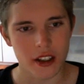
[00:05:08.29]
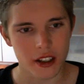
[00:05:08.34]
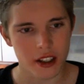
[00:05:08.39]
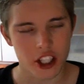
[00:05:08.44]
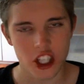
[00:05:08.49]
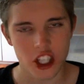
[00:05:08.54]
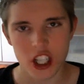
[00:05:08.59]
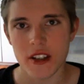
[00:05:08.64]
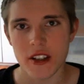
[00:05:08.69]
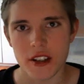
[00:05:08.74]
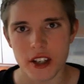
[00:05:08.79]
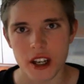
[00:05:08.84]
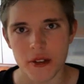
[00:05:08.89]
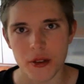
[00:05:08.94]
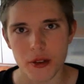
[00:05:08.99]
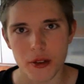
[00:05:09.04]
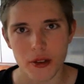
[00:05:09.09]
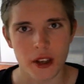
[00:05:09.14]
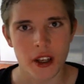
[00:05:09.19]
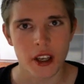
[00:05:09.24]
genes and
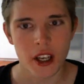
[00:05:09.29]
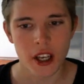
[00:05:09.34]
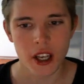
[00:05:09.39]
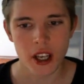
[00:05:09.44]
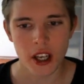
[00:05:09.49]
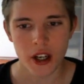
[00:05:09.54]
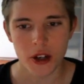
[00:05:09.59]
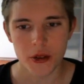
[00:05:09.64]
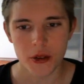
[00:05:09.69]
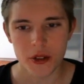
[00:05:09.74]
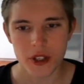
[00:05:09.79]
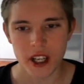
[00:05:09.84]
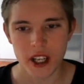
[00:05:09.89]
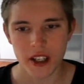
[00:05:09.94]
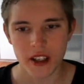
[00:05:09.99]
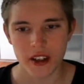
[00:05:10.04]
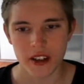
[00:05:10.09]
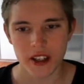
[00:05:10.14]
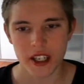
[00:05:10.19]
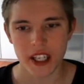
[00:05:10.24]
everything, could you say
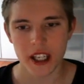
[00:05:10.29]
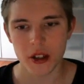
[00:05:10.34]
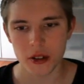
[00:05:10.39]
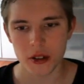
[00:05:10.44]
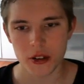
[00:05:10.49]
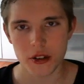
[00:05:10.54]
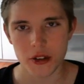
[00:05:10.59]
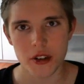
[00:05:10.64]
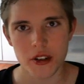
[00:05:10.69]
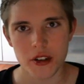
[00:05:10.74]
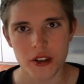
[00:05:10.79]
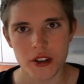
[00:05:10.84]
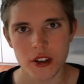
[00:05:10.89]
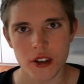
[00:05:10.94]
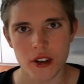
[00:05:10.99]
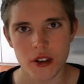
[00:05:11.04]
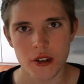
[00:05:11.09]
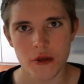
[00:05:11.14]
they are equal to us?